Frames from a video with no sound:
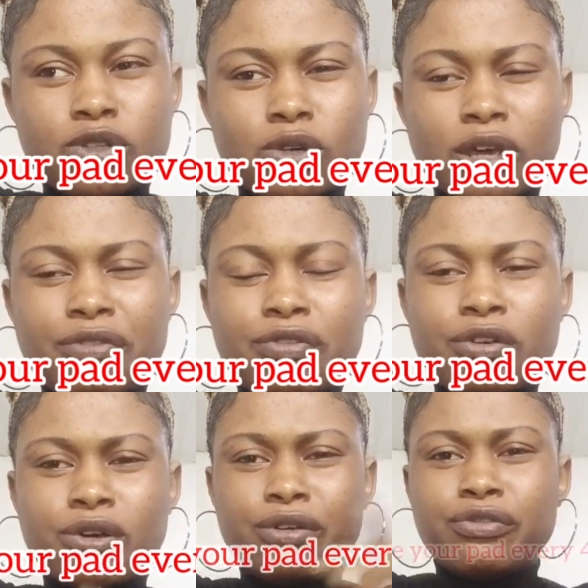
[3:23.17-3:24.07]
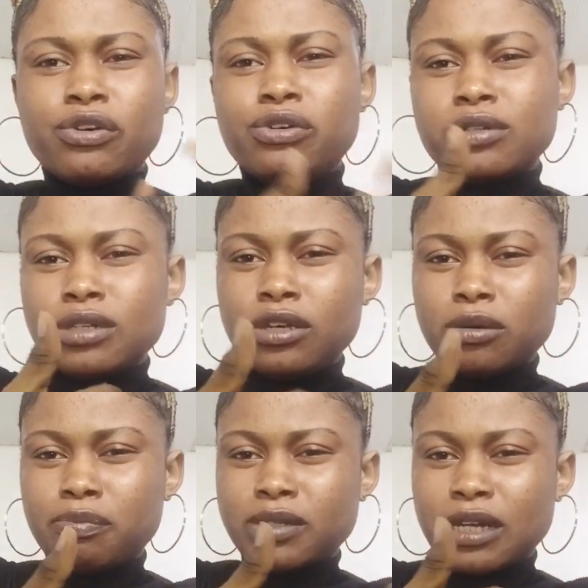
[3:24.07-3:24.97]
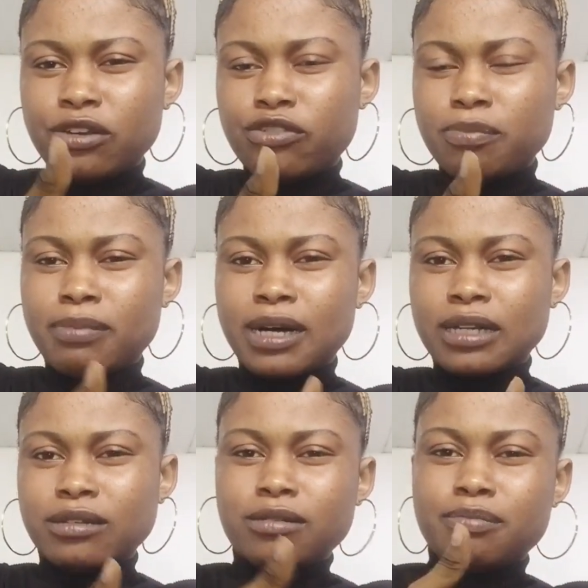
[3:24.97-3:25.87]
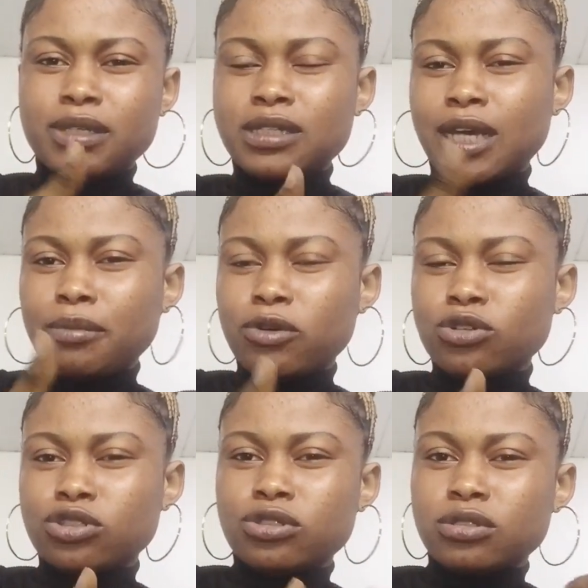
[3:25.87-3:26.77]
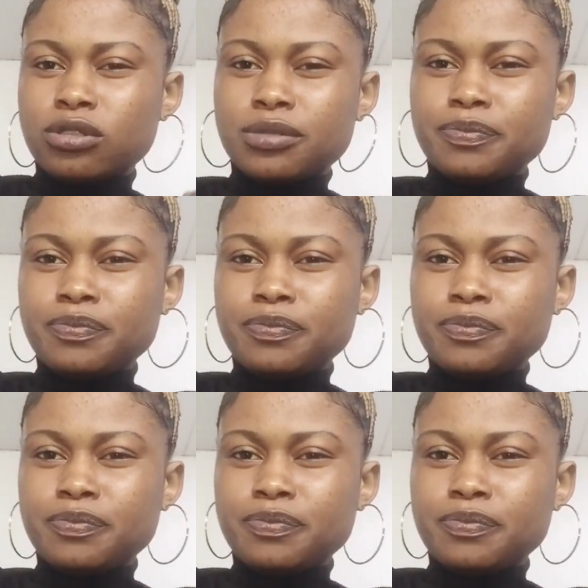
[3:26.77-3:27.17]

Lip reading: So if you're using your sanitary pad, be time conscious.